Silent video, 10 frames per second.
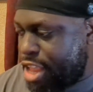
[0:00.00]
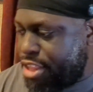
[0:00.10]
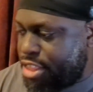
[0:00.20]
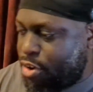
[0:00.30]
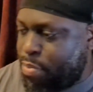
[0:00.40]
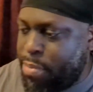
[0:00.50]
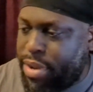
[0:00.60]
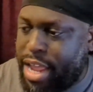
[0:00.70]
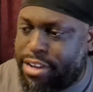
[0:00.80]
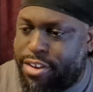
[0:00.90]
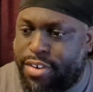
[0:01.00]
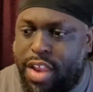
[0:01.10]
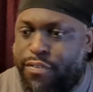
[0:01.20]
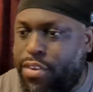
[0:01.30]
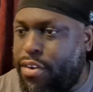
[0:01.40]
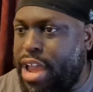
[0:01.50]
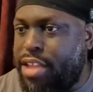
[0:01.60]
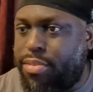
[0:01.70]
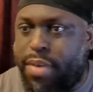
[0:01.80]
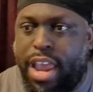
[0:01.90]
I think there are people out there trying to figure
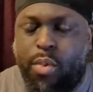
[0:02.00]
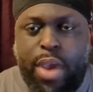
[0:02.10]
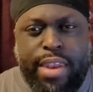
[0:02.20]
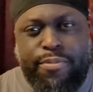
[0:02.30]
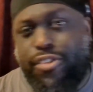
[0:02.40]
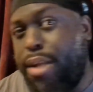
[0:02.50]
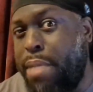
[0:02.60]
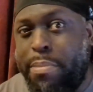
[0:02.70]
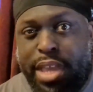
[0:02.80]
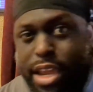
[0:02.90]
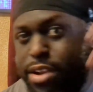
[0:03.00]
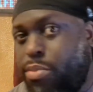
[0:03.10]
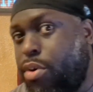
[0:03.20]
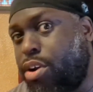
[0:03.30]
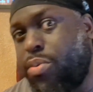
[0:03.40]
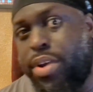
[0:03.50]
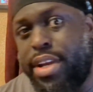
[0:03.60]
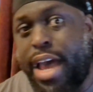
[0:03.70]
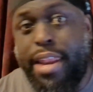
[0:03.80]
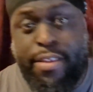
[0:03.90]
out some kind of way to try to maybe get it to work or whatnot.